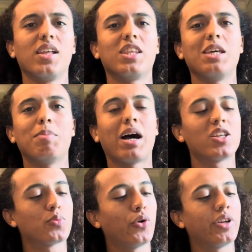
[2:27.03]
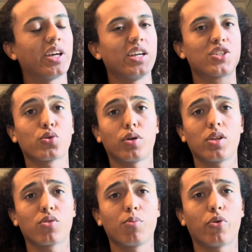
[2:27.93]
The balance point is
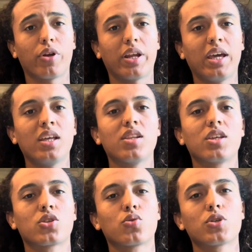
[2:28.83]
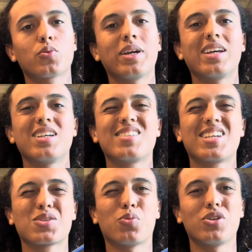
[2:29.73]
23.8, the twist weight is
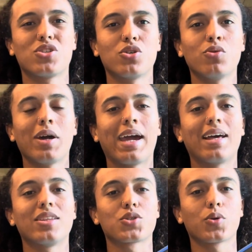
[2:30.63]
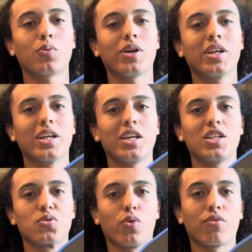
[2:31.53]
6.2, and the swing weight
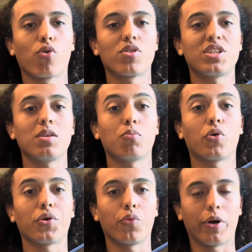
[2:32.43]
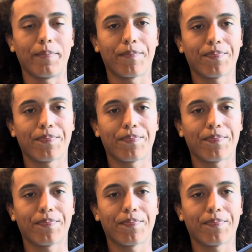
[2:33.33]
is 114.1.